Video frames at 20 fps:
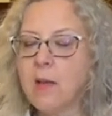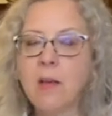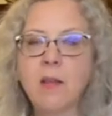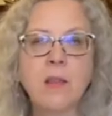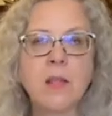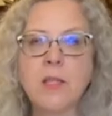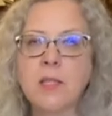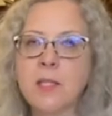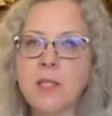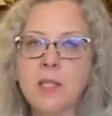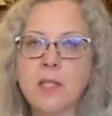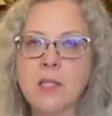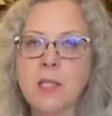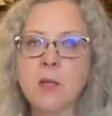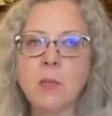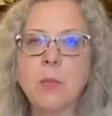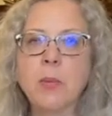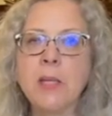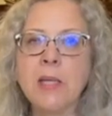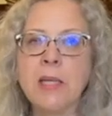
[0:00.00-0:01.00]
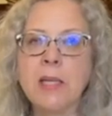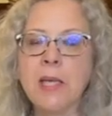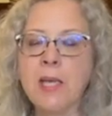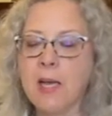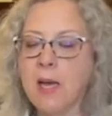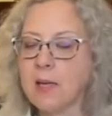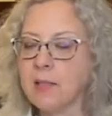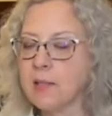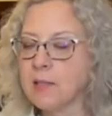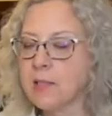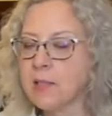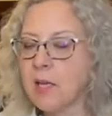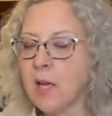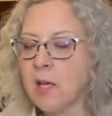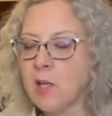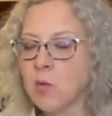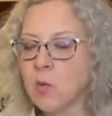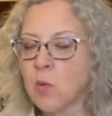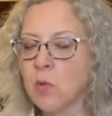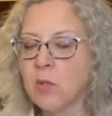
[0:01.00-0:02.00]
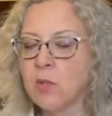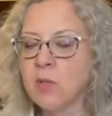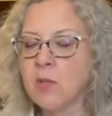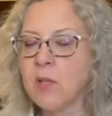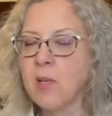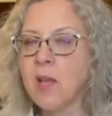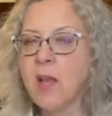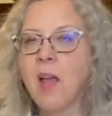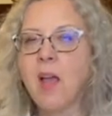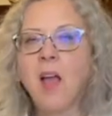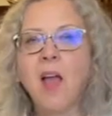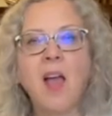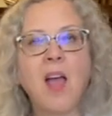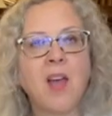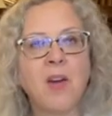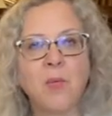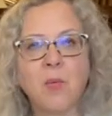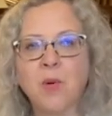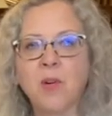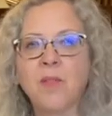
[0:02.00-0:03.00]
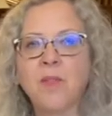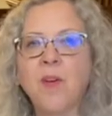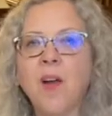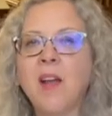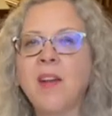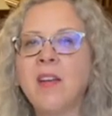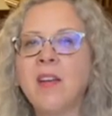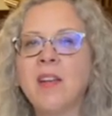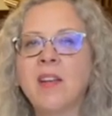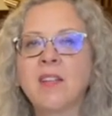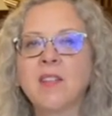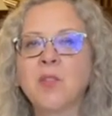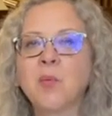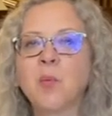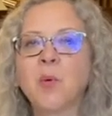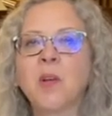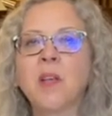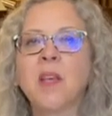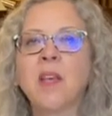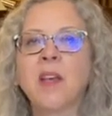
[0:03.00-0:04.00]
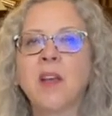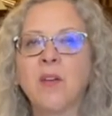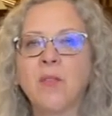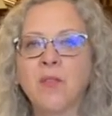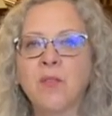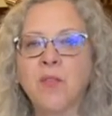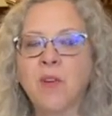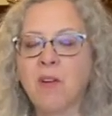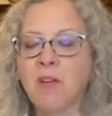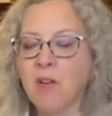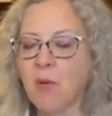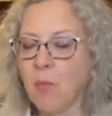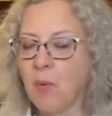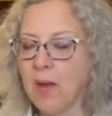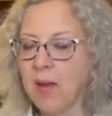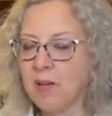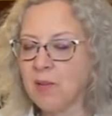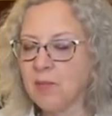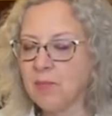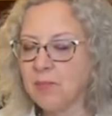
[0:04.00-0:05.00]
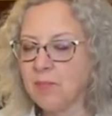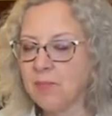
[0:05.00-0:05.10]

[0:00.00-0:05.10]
This is completely unscheduled and we're finding it's working out very well.